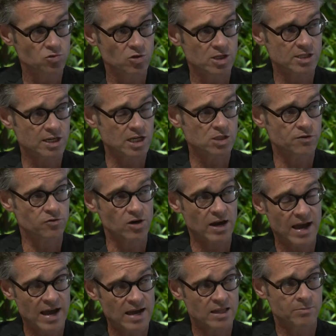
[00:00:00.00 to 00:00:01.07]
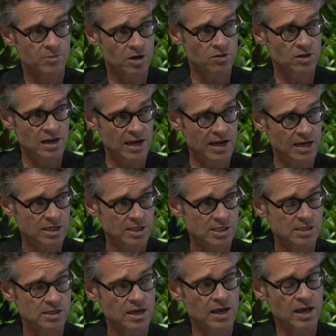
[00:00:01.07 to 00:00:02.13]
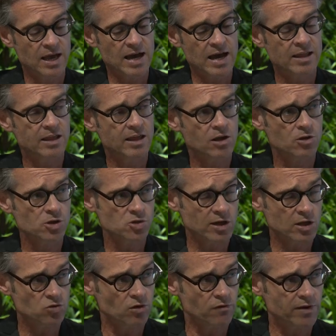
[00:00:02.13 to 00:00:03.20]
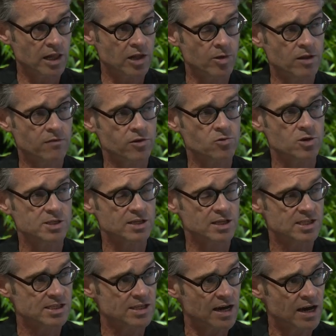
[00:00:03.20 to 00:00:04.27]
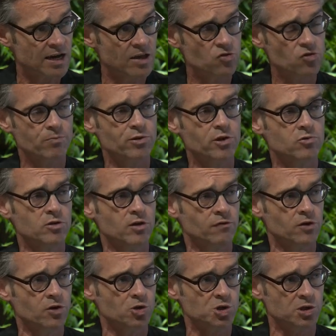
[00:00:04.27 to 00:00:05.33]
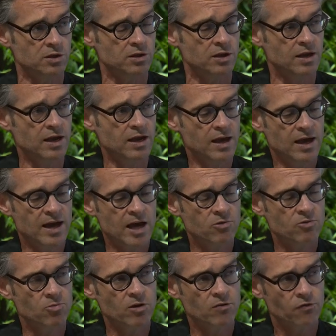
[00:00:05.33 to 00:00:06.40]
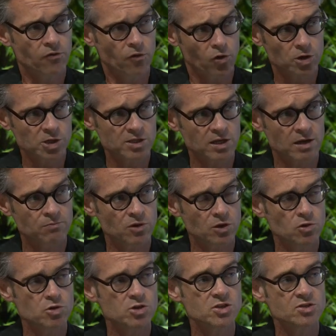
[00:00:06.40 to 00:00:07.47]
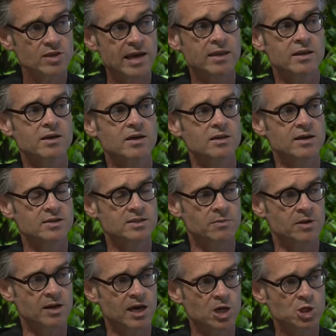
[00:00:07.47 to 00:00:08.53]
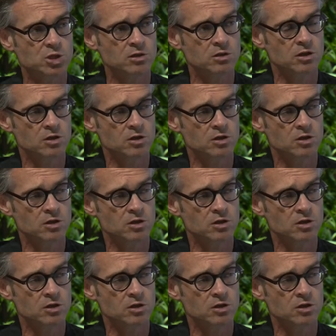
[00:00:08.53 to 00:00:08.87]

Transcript: to assess for edema on the legs, and they also had to evaluate if there was ascites or pleural effusion. And we forced them to use technical examination